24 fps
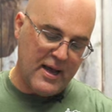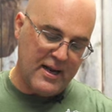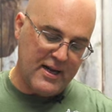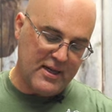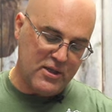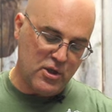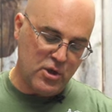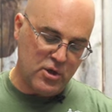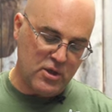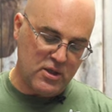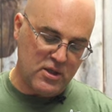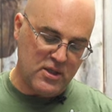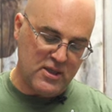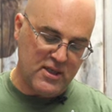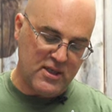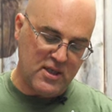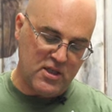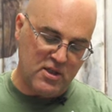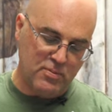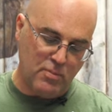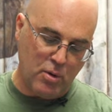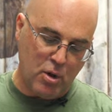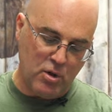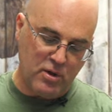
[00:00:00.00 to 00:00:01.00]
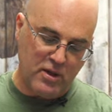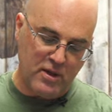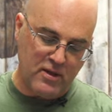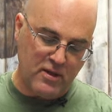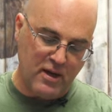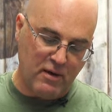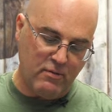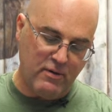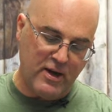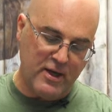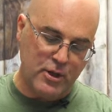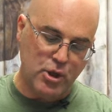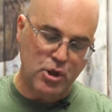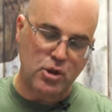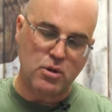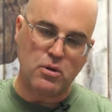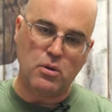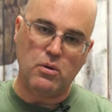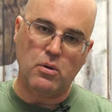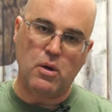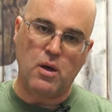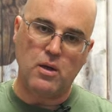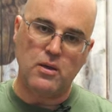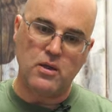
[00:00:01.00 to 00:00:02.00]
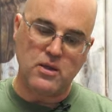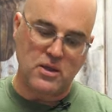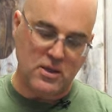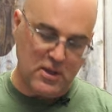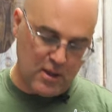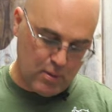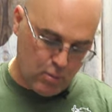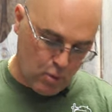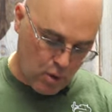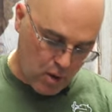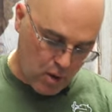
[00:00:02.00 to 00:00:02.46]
And as you can see, it's multi-directional on the